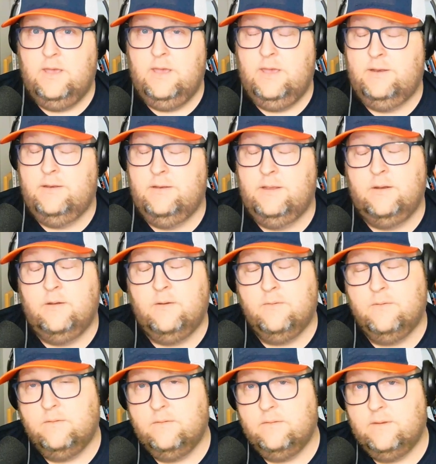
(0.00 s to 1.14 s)
And, you know,
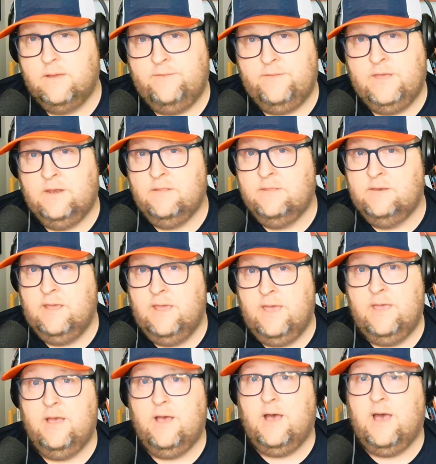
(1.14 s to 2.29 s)
at the end of the
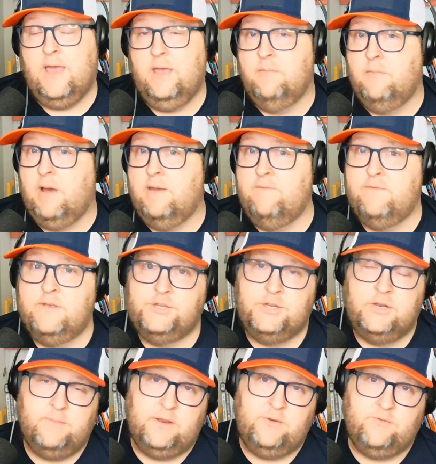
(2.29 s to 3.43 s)
day, my
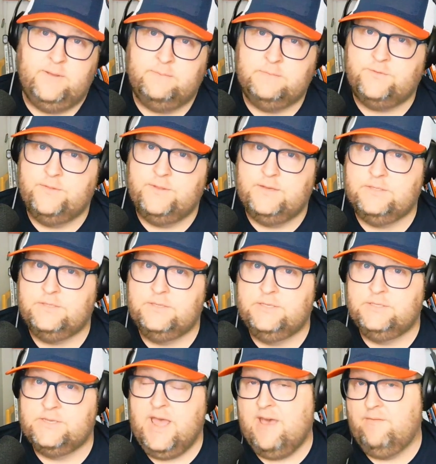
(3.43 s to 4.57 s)
vision and my dreams for this
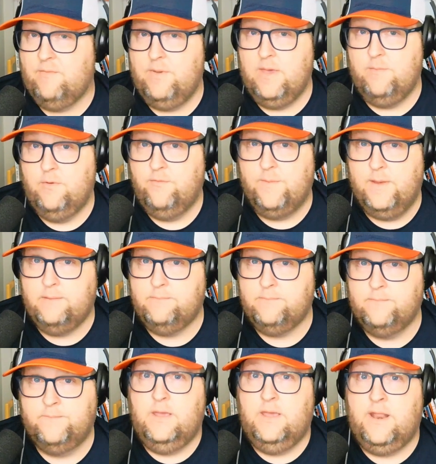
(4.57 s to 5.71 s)
is to have it be a movement
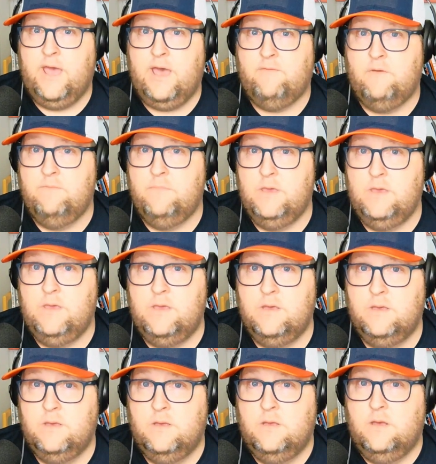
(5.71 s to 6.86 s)
and have it be
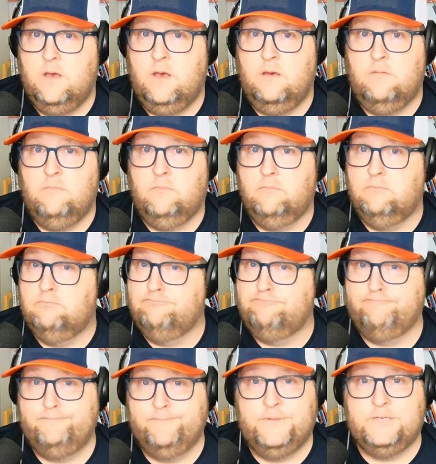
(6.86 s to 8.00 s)

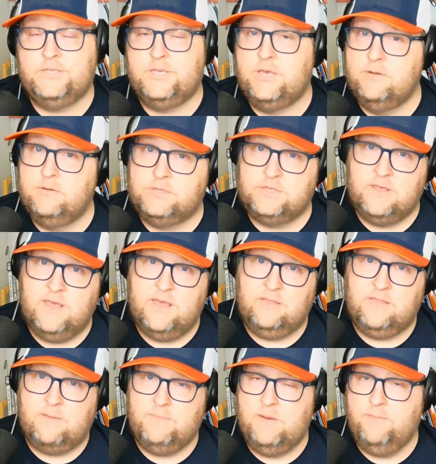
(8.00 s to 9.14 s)
this huge thing
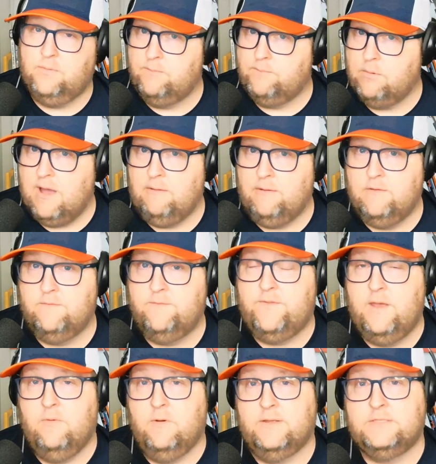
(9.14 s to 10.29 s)
that people are proud of.
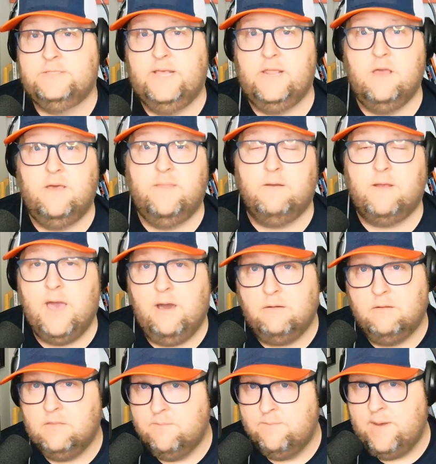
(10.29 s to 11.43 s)
They want to set it on their
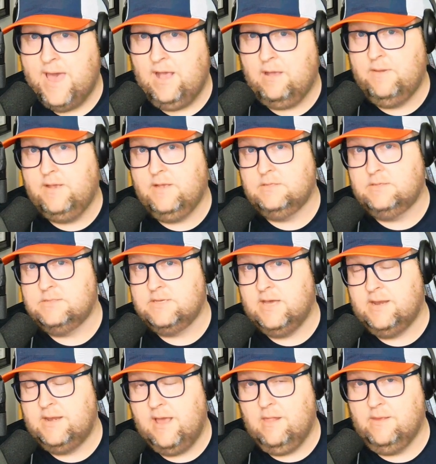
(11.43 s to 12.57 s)
counter, the bag, because it's
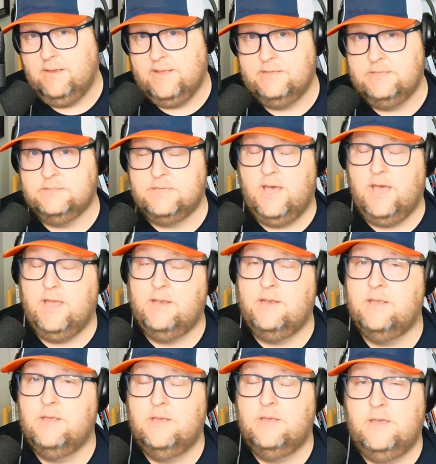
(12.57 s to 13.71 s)
got an elegant design
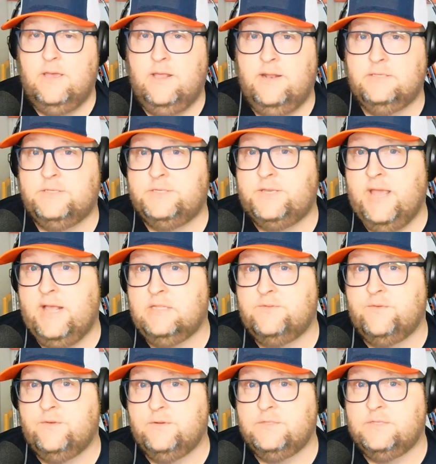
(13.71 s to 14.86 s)
and it mm-hmm. stands
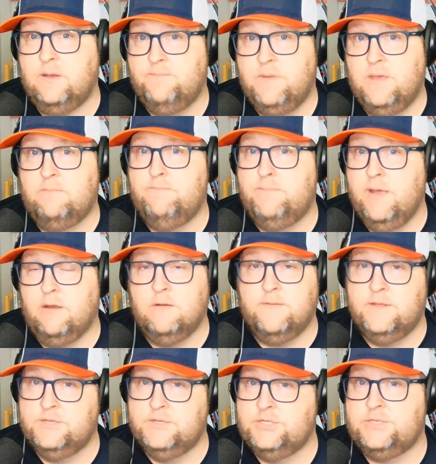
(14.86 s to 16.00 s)
for something bigger
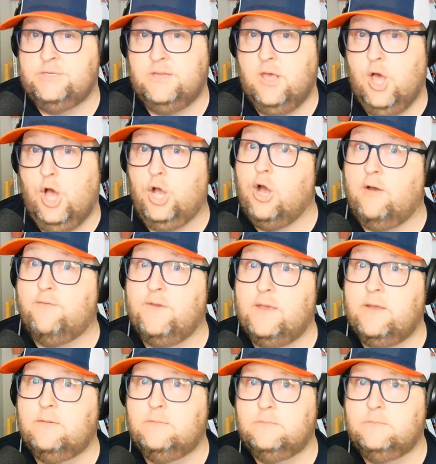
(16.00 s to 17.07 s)
than just a coffee.